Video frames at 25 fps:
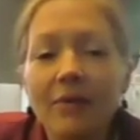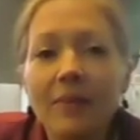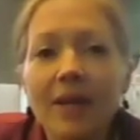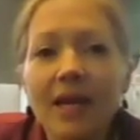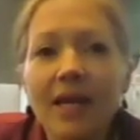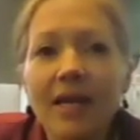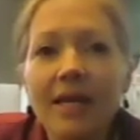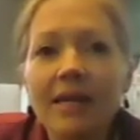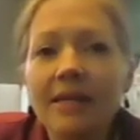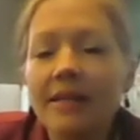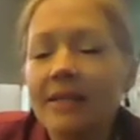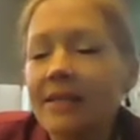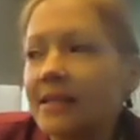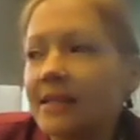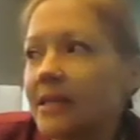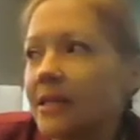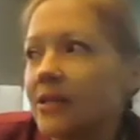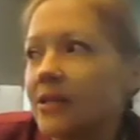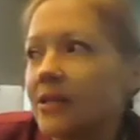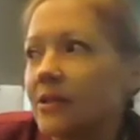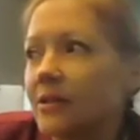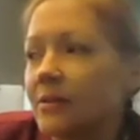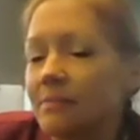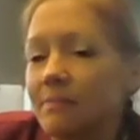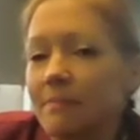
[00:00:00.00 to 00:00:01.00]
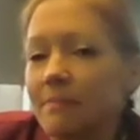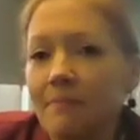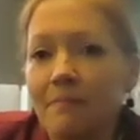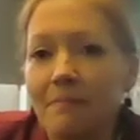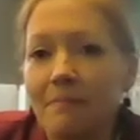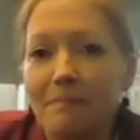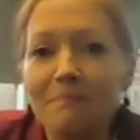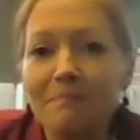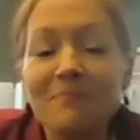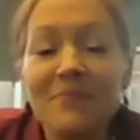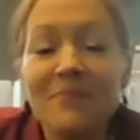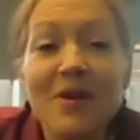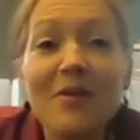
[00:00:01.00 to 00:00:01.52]
making decisions.
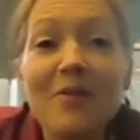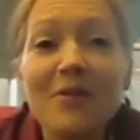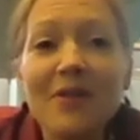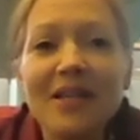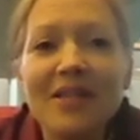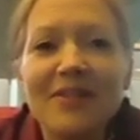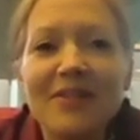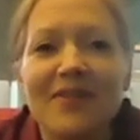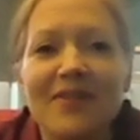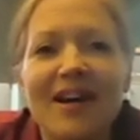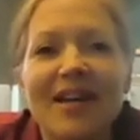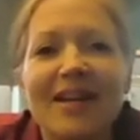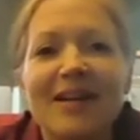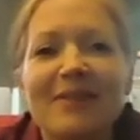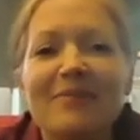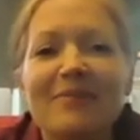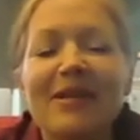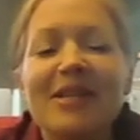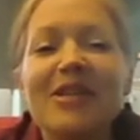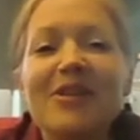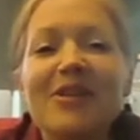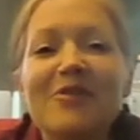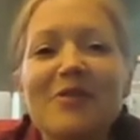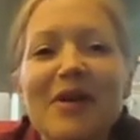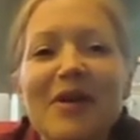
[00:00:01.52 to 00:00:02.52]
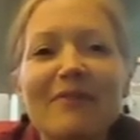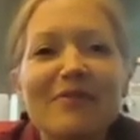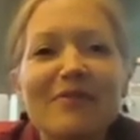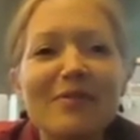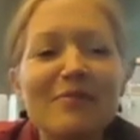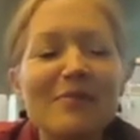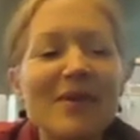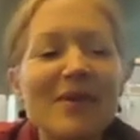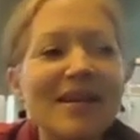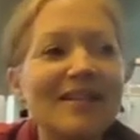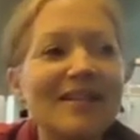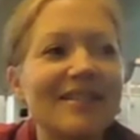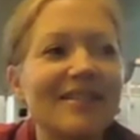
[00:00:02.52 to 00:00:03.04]
No, that's fine. I mean, you have to
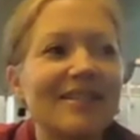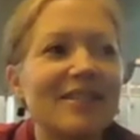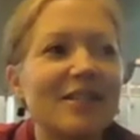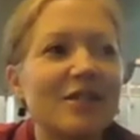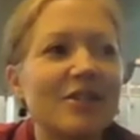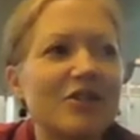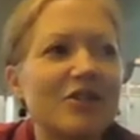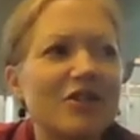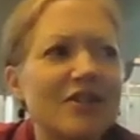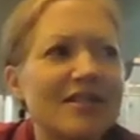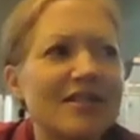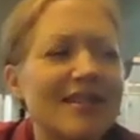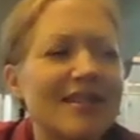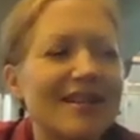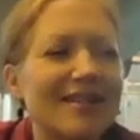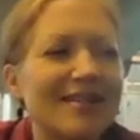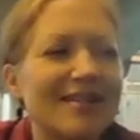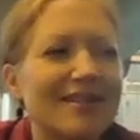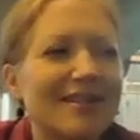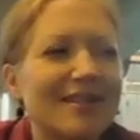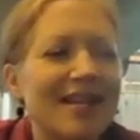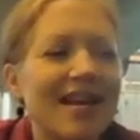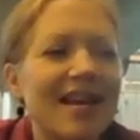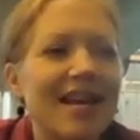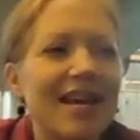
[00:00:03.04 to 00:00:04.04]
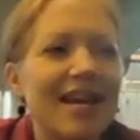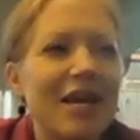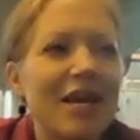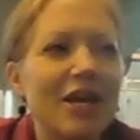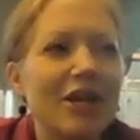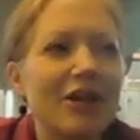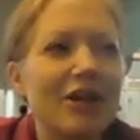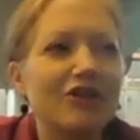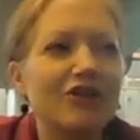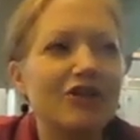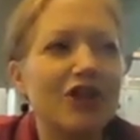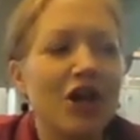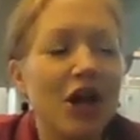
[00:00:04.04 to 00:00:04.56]
make decisions on
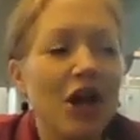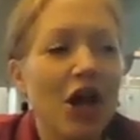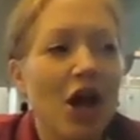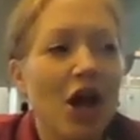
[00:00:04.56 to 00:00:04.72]
stage